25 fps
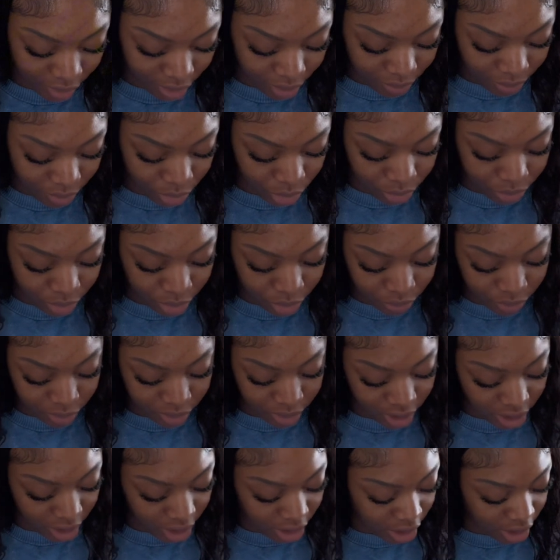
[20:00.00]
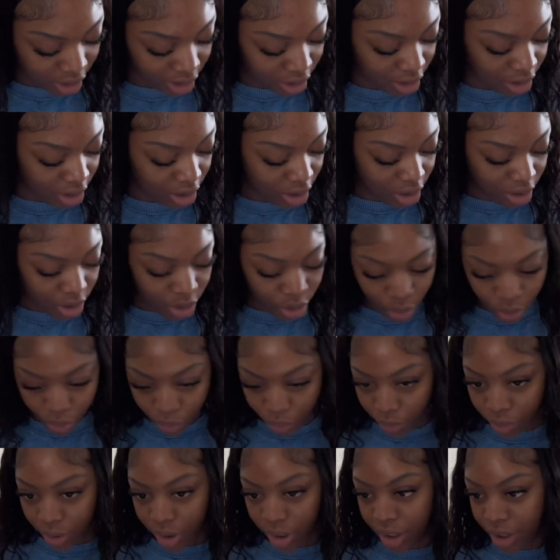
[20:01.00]
a moment with God
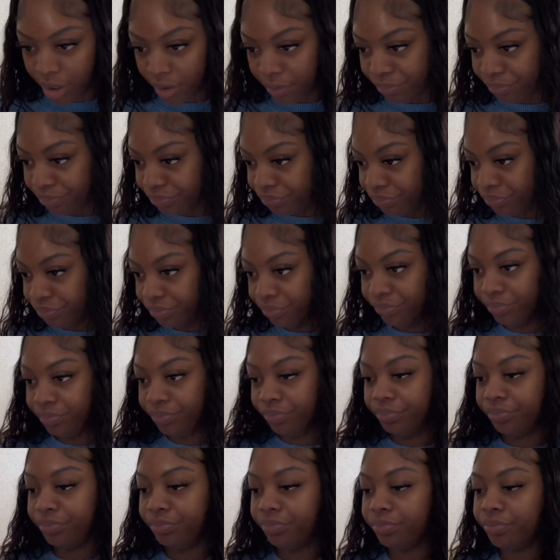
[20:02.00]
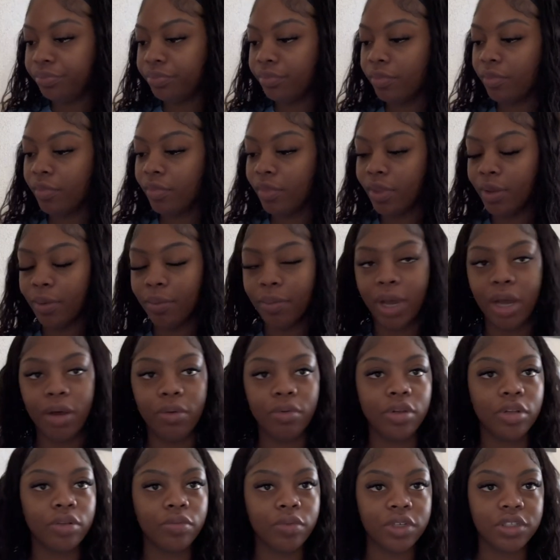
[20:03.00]
where my
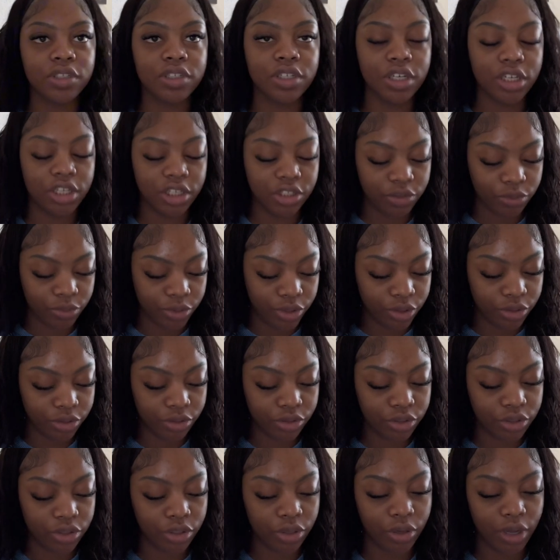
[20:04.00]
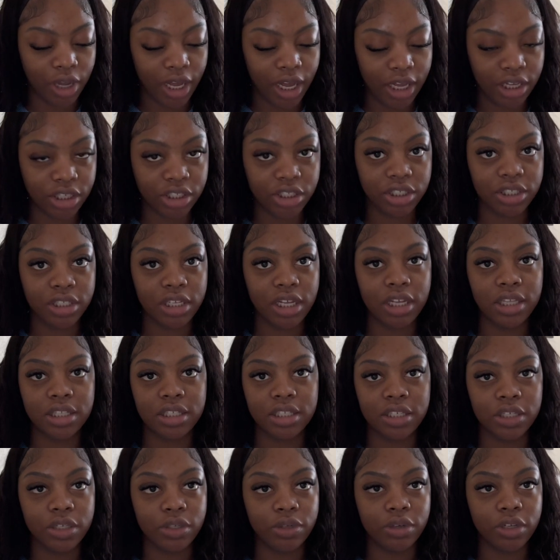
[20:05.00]
will wasn't his will. So I just had
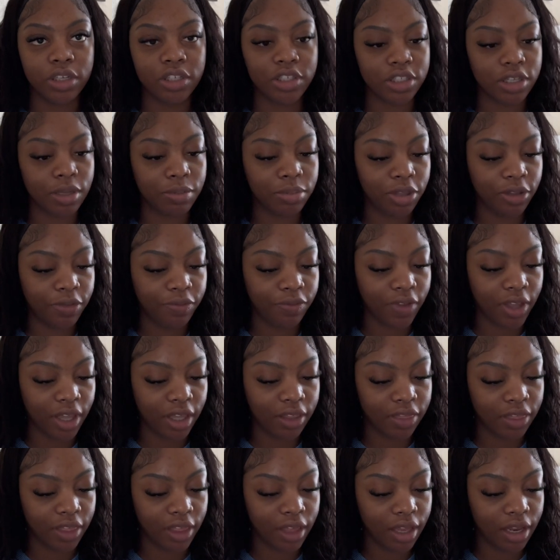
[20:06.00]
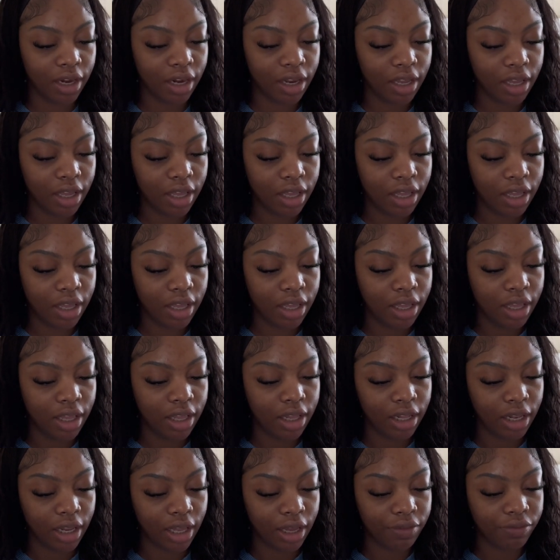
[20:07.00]
to accept the fact that
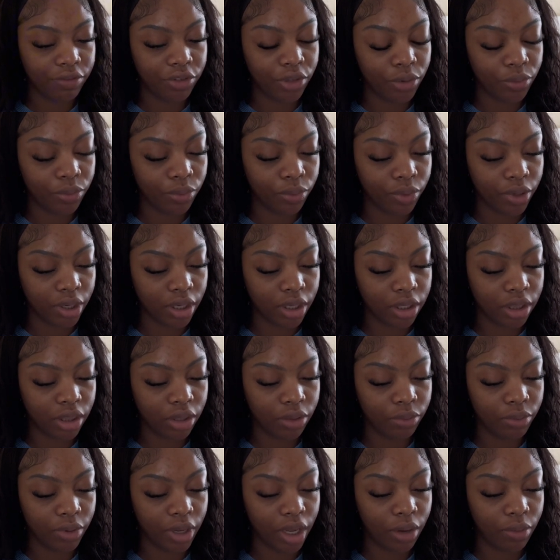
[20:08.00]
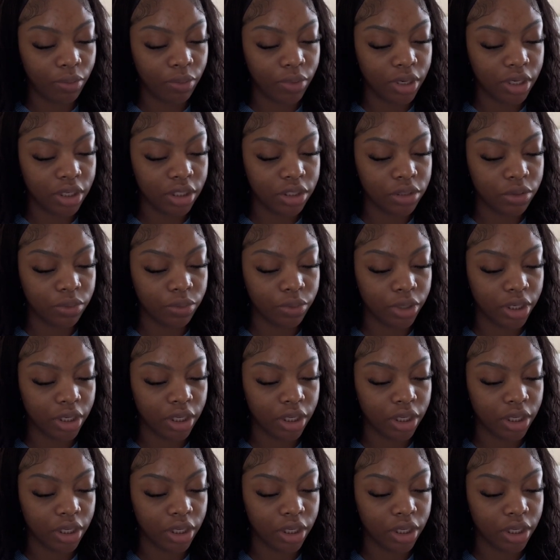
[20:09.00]
life don't work the way I want it to work.